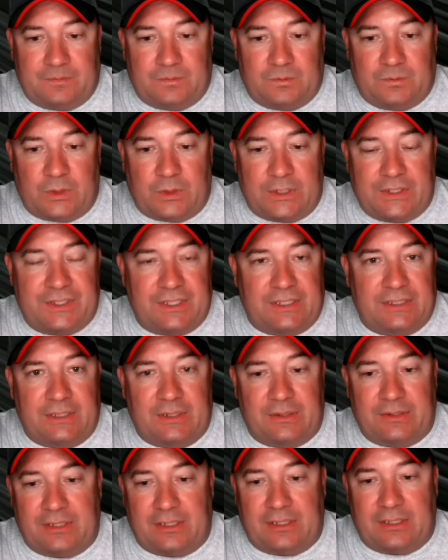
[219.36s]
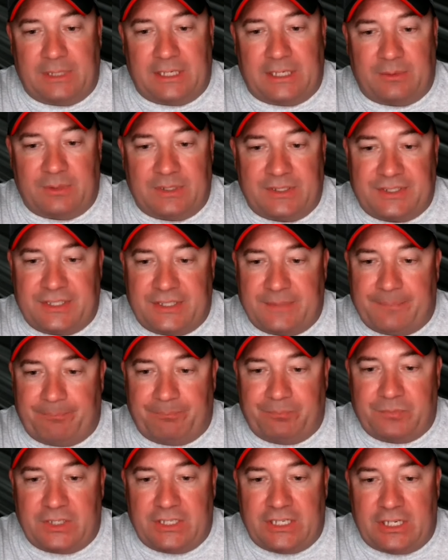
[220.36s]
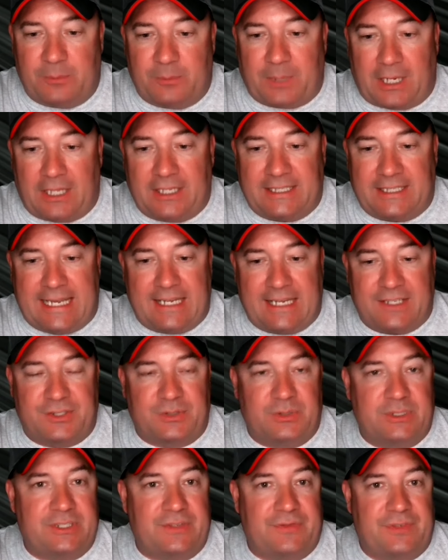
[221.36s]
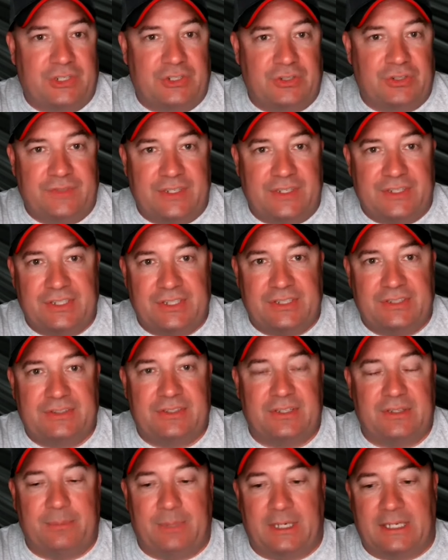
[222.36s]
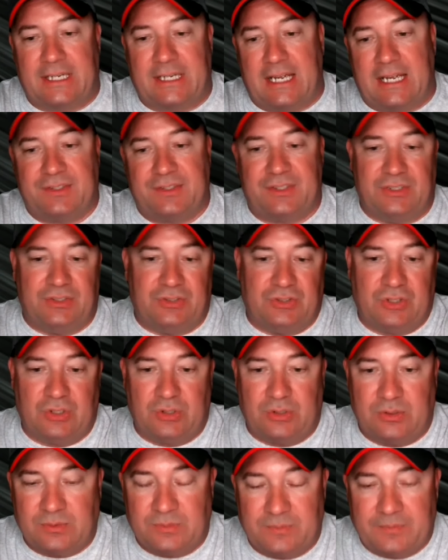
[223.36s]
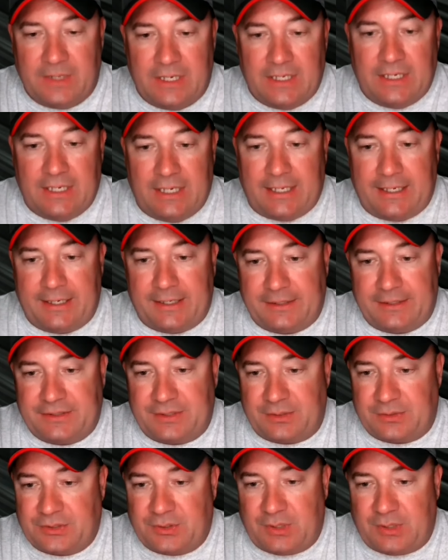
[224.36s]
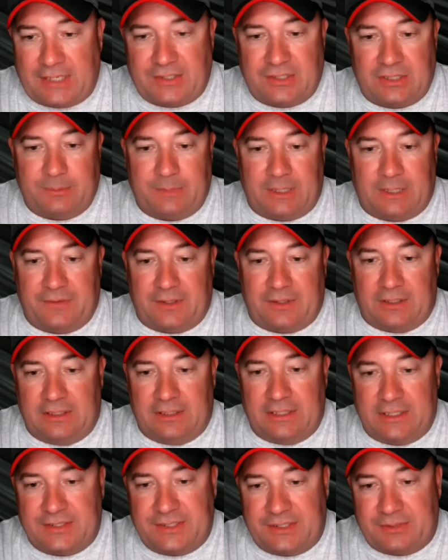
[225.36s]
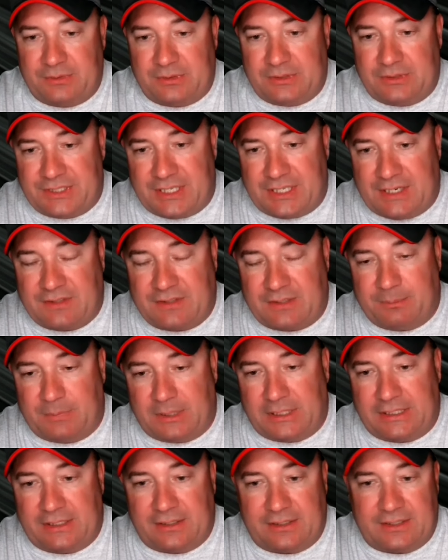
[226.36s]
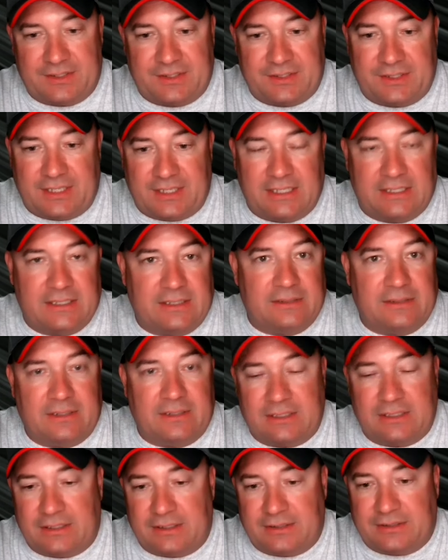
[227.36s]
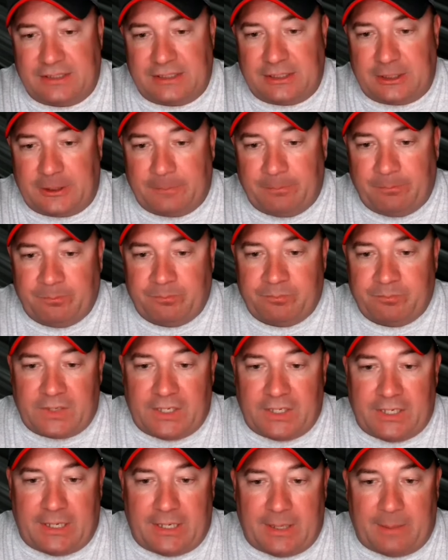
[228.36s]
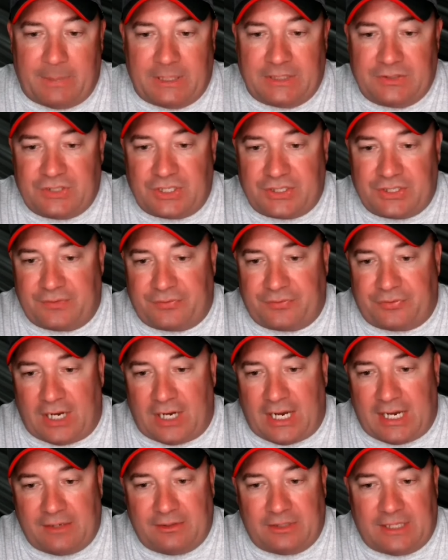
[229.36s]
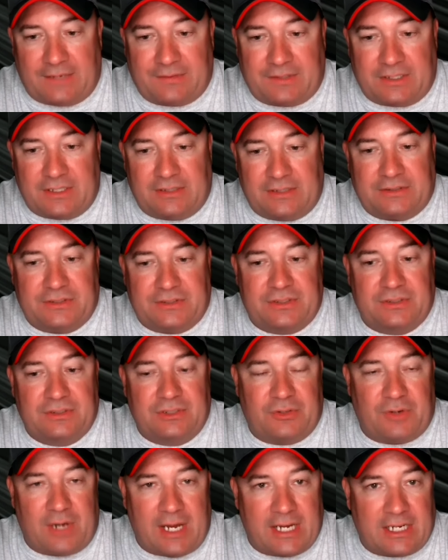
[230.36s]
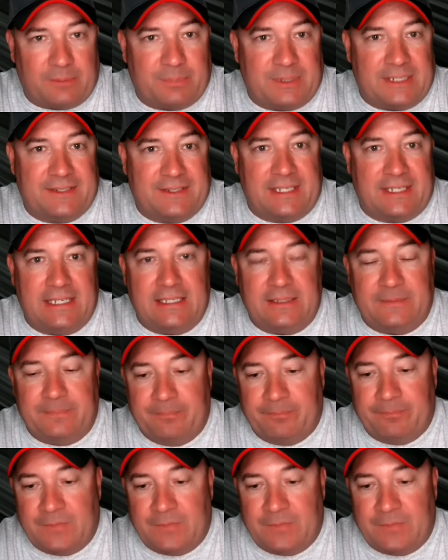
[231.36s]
reason to go there. But anyways, he'll probably cancel his official visit to the Buckeyes in June. So scratch him off the list. We'll save some money on a steak and a dinner. But Justin Fry will have to crank up his heat